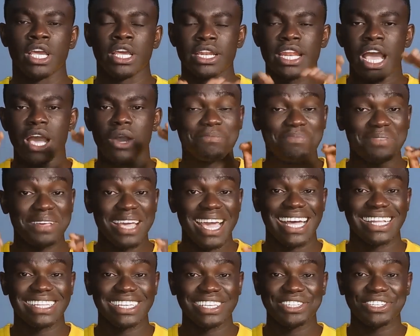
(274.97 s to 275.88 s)
Now, pay
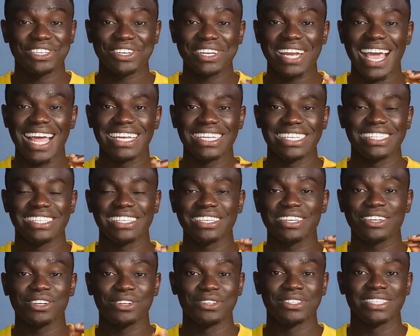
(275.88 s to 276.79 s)
attention and
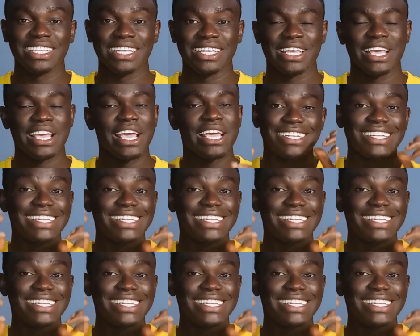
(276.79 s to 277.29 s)
listen closely.